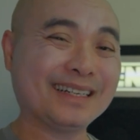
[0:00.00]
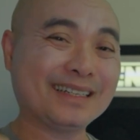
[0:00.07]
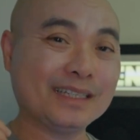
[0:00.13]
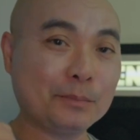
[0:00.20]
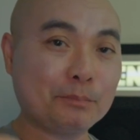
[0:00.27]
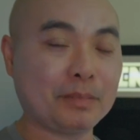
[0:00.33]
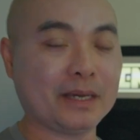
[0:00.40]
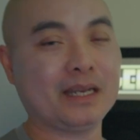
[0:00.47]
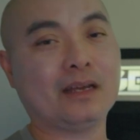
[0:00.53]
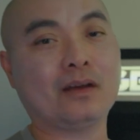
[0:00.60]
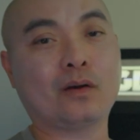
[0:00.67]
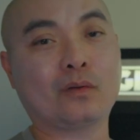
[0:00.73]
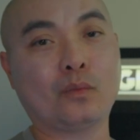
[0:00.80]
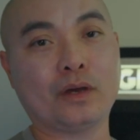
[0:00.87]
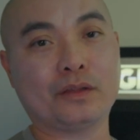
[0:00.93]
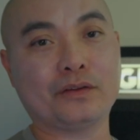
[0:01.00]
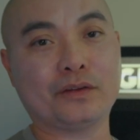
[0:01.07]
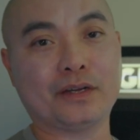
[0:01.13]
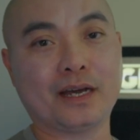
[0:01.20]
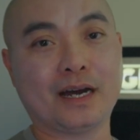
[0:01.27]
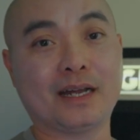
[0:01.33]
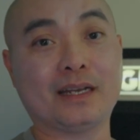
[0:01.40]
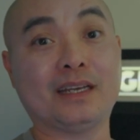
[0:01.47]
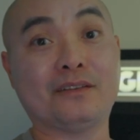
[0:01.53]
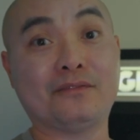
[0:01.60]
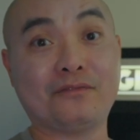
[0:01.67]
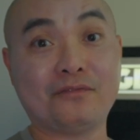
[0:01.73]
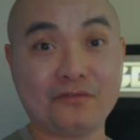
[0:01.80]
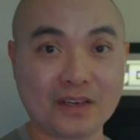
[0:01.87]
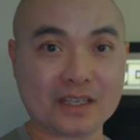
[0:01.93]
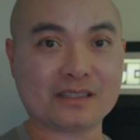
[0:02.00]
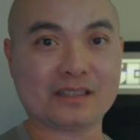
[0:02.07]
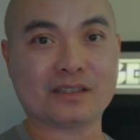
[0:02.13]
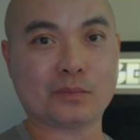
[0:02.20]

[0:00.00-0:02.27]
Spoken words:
depending on whether or not it fixes